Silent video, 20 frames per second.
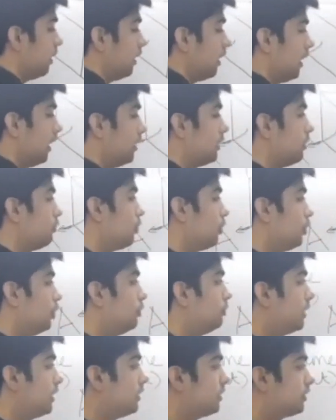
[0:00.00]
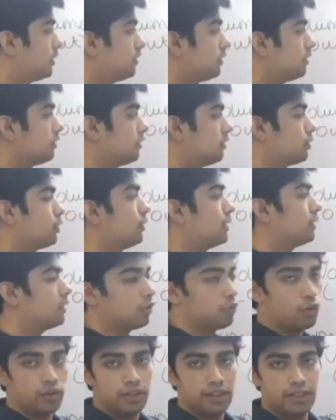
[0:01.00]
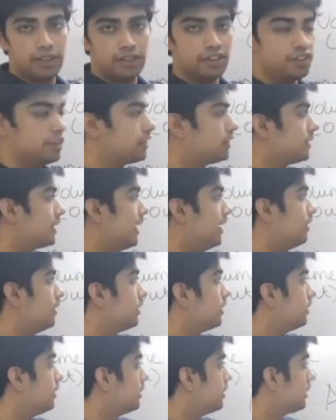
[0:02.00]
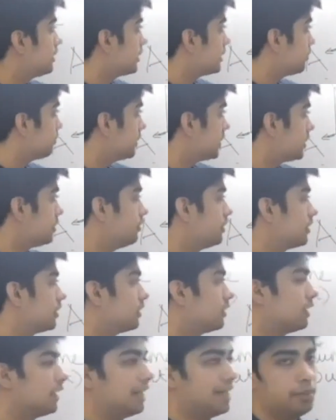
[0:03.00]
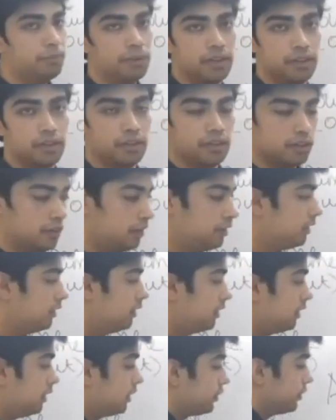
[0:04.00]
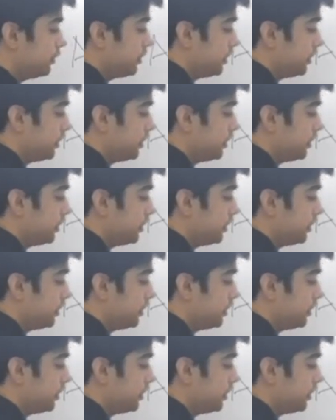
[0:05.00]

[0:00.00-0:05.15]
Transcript: and the volume has, sorry, the water has just entered this specific element, so the